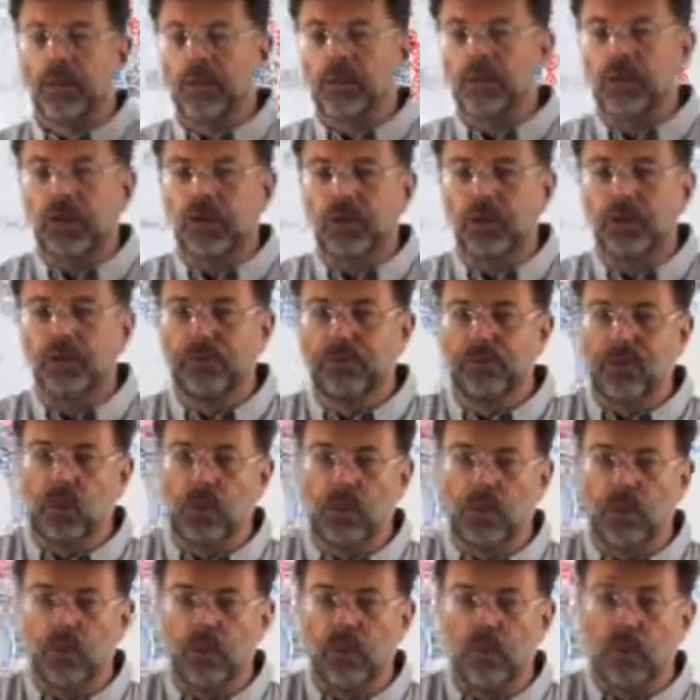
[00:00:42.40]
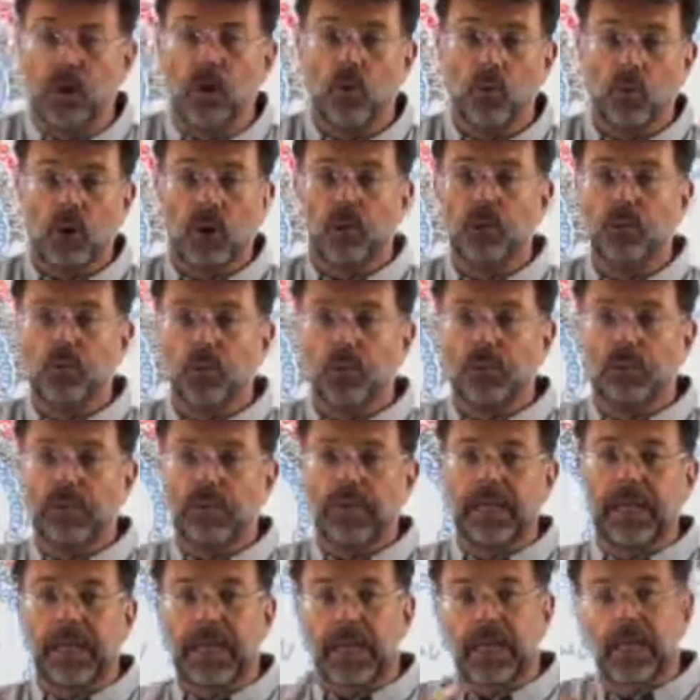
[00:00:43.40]
There's two forms. One would
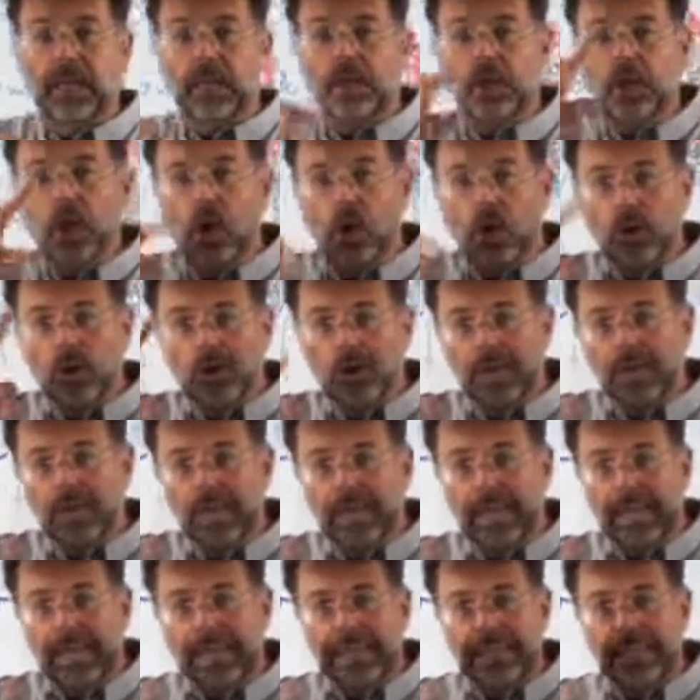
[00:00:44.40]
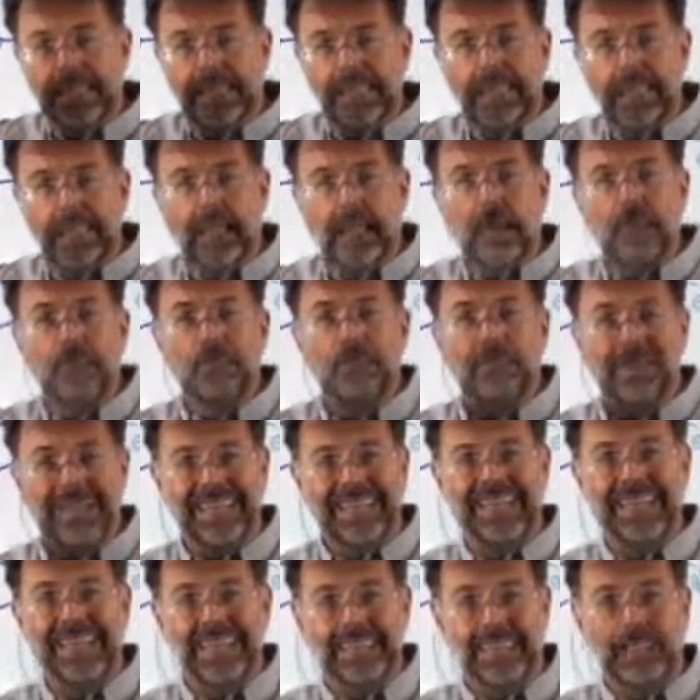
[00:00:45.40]
be the oscillating
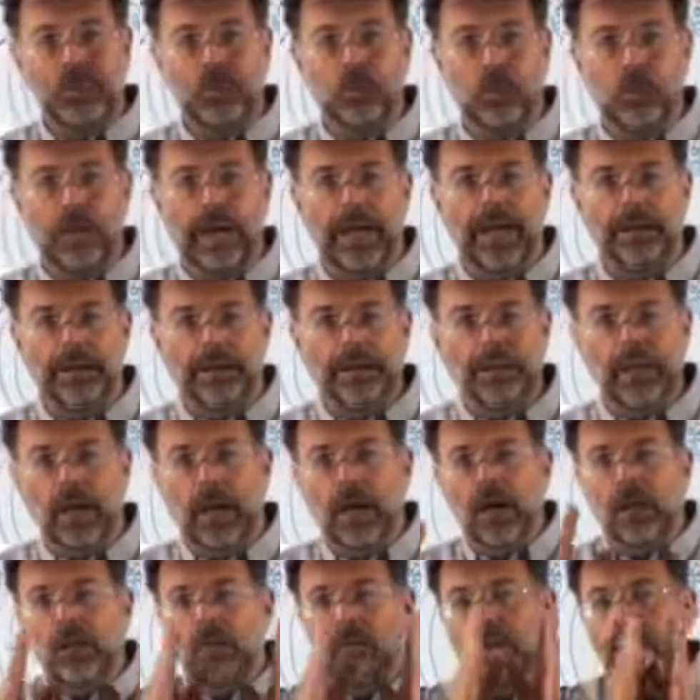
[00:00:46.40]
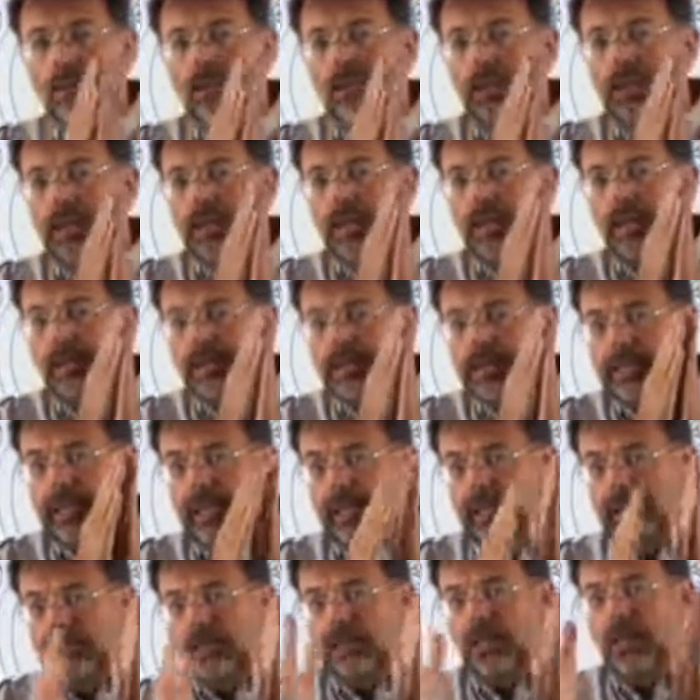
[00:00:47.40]
magnetic waves, which then
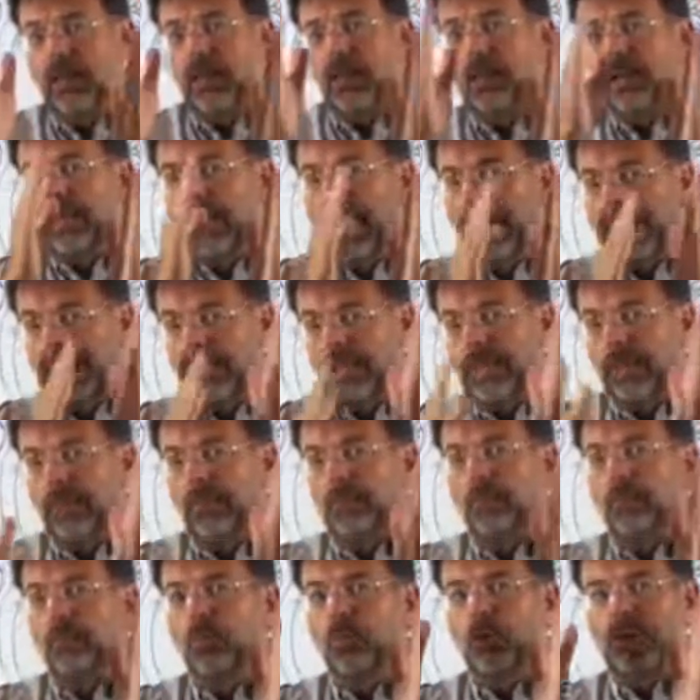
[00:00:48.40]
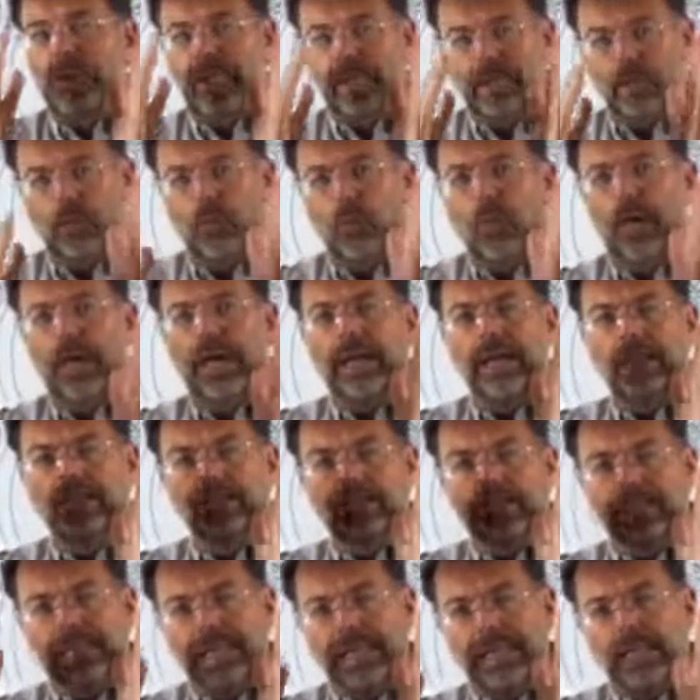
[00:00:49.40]
sends like weaker
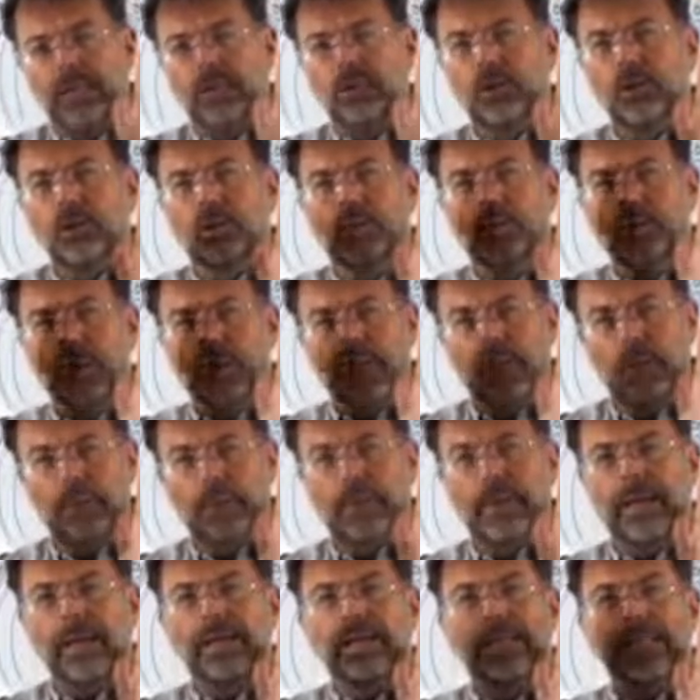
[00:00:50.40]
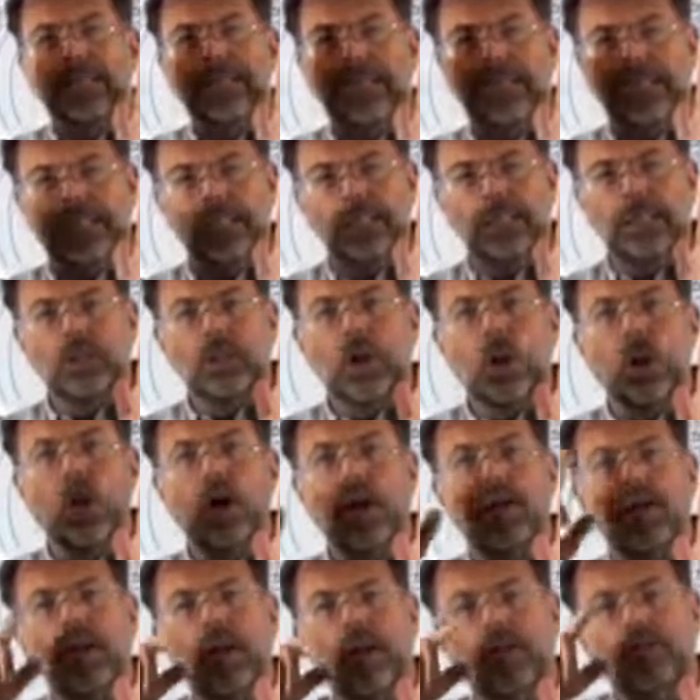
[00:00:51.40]
waves into the body, but it sends it
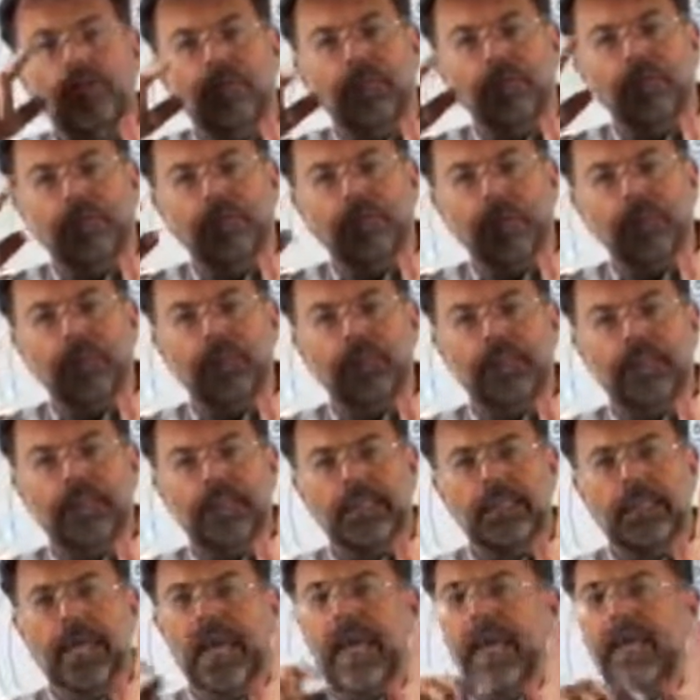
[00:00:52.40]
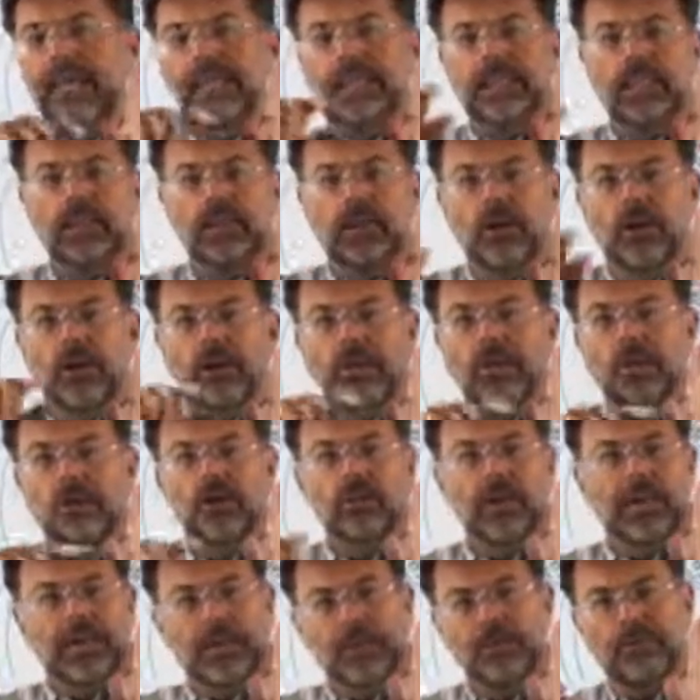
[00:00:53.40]
on a frequency, 18 hertz,
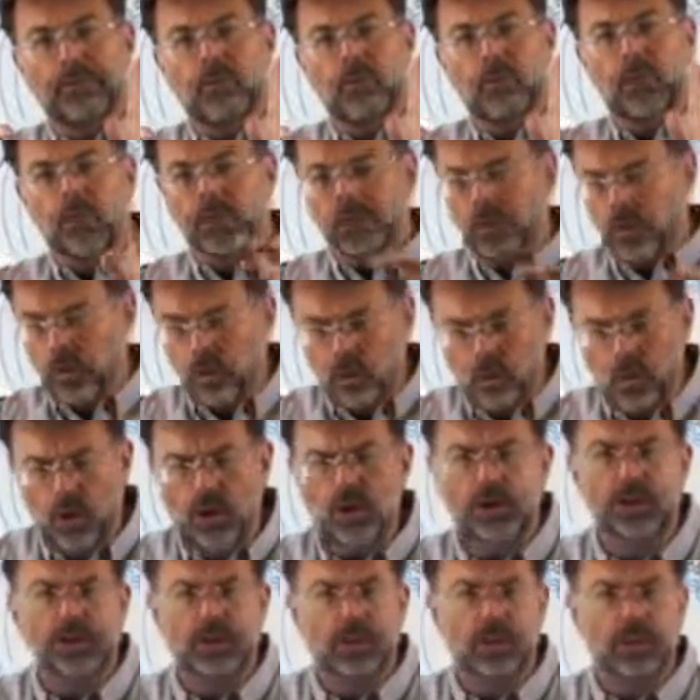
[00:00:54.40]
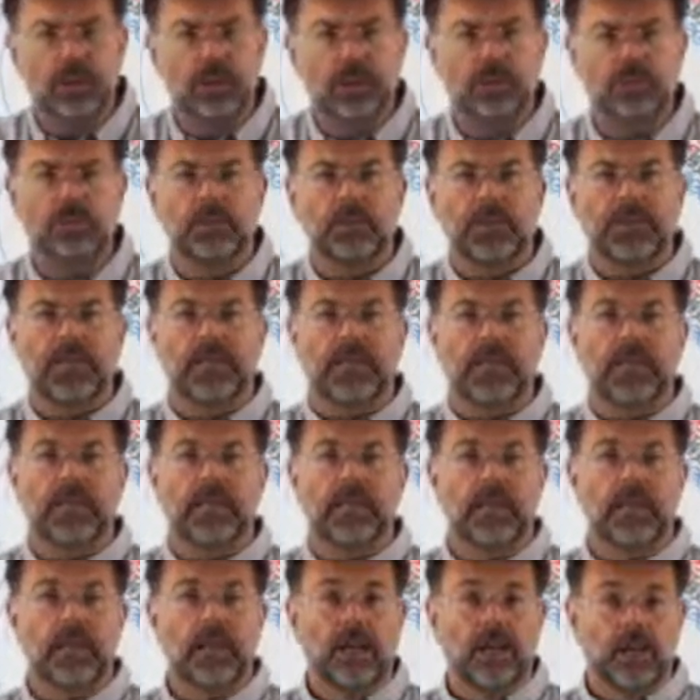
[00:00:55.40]
24 hertz, all the earth
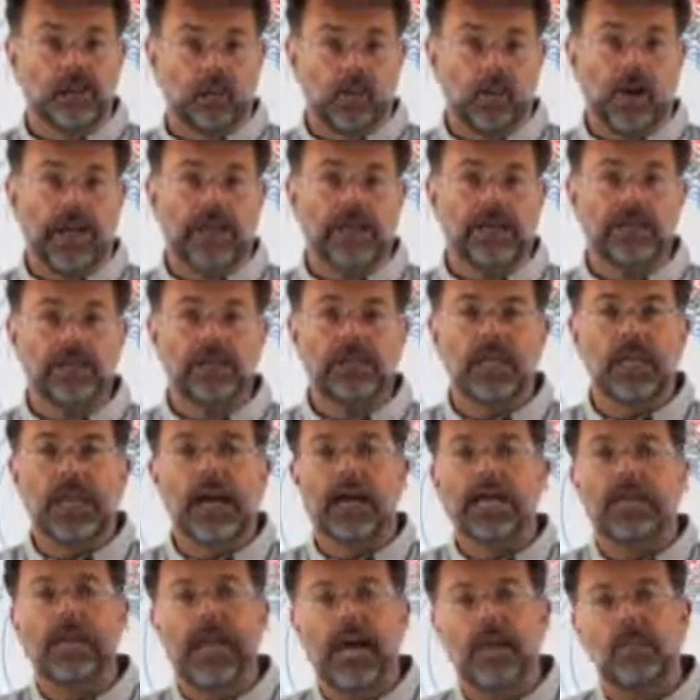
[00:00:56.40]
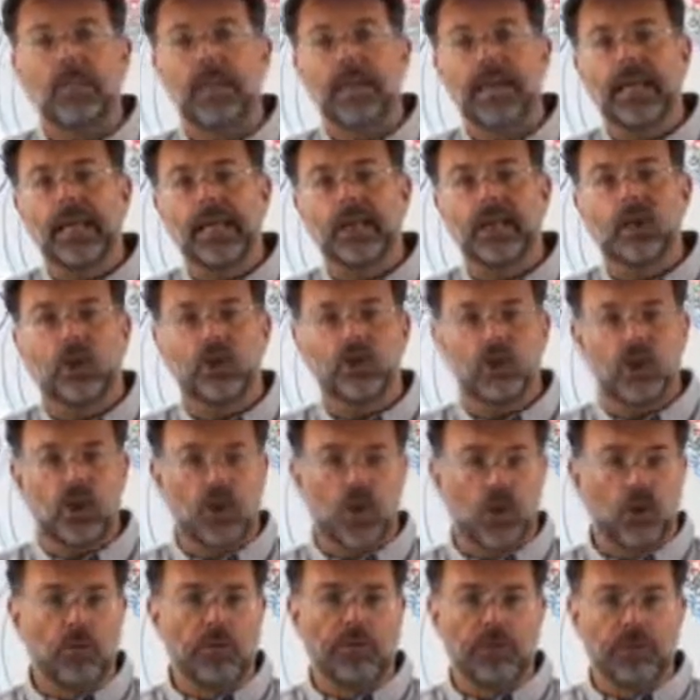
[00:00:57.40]
magnetic waves coming in those
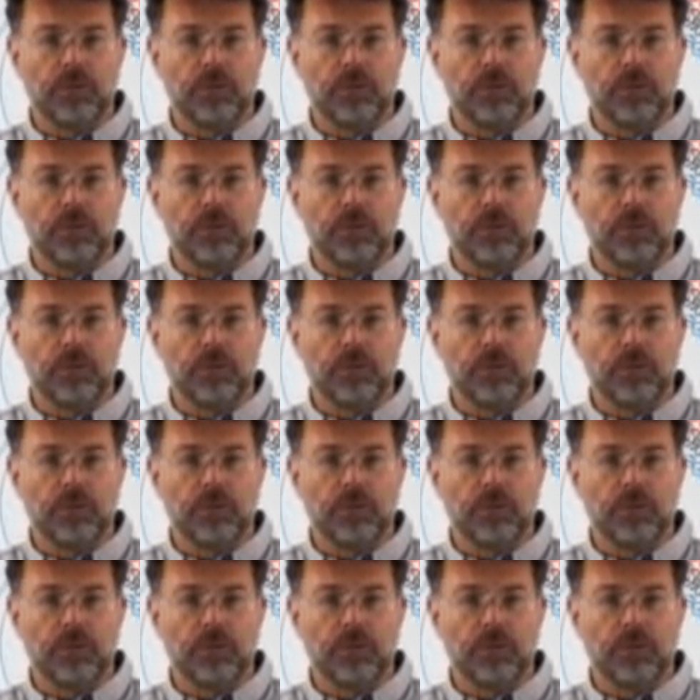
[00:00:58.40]
low